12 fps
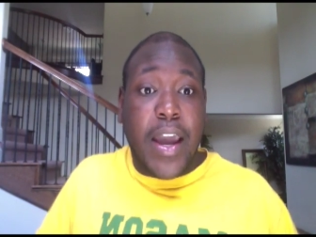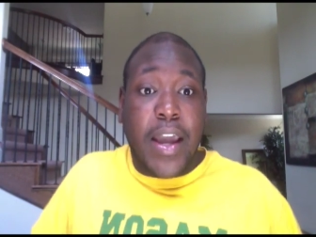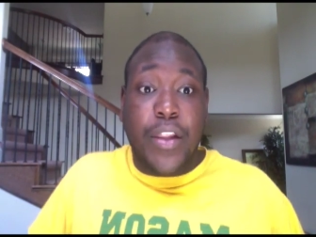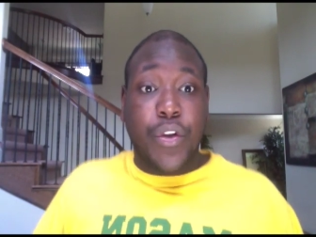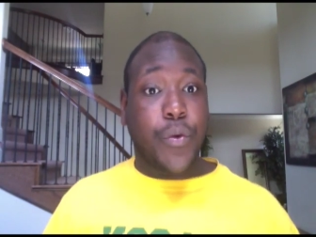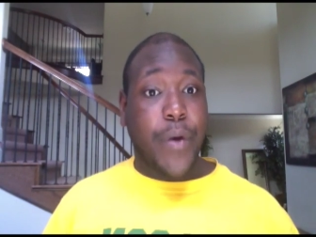
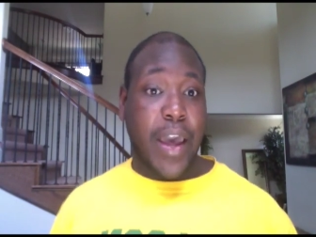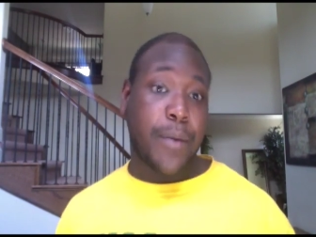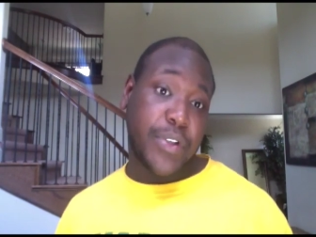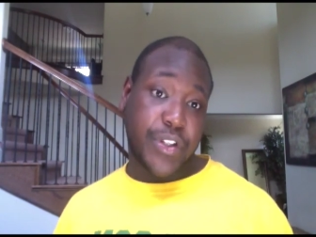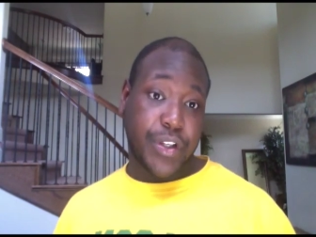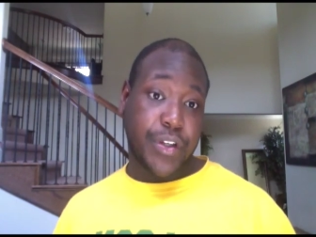And look what
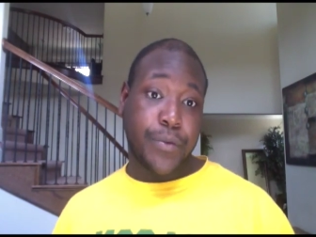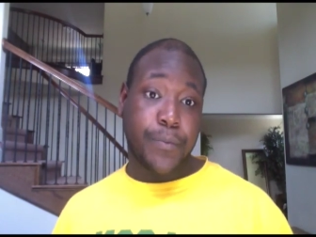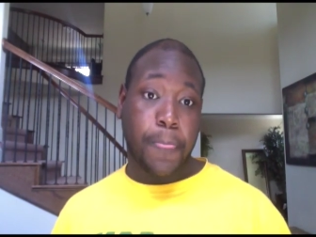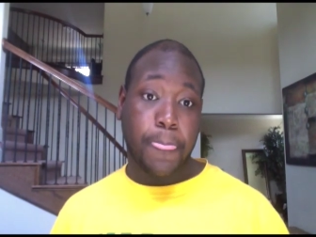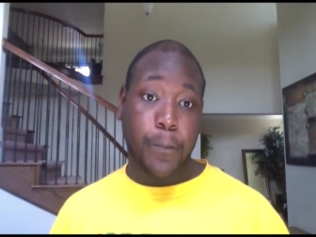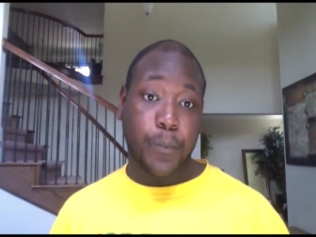happened to you.
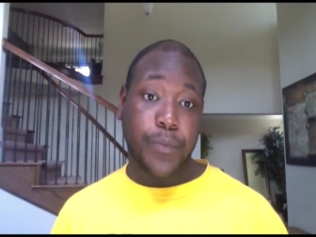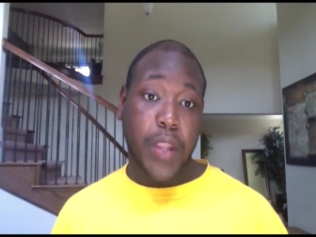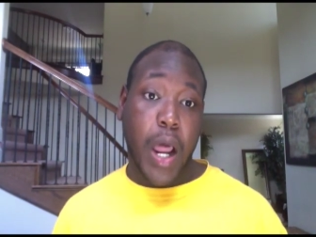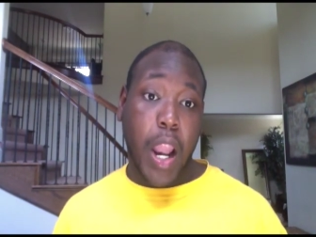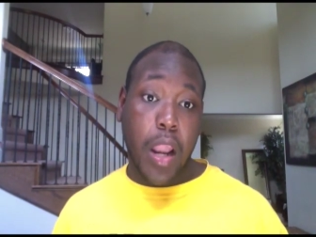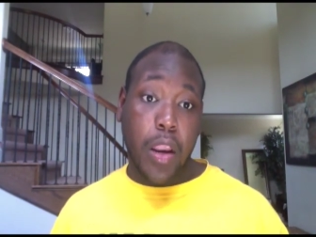
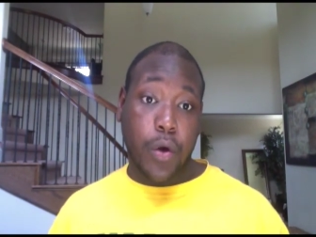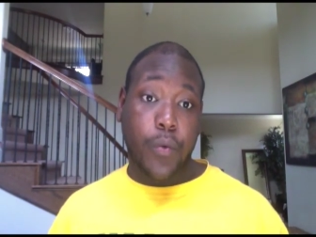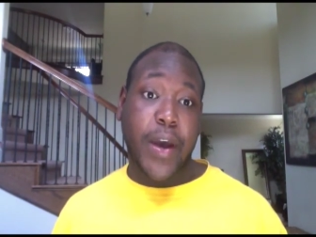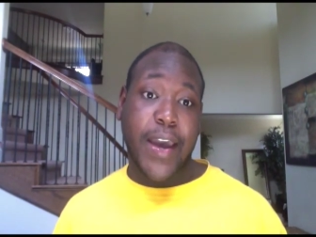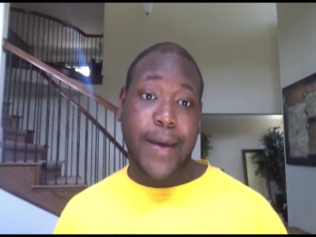Look what